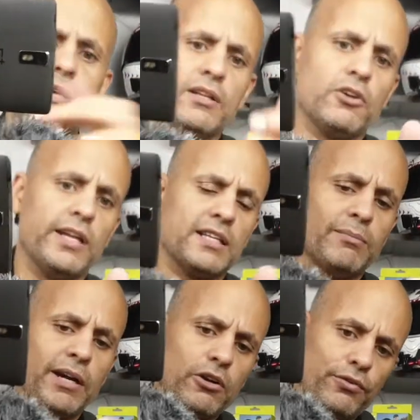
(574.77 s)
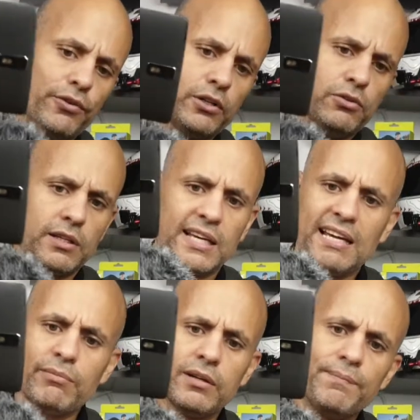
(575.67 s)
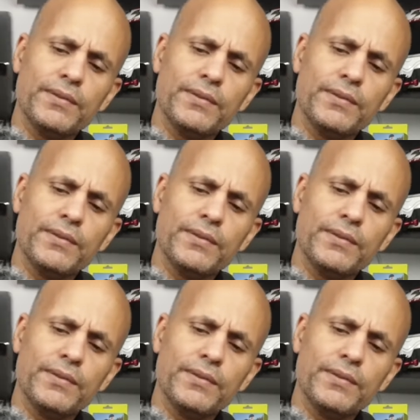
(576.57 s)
and connect the microphone to the camera,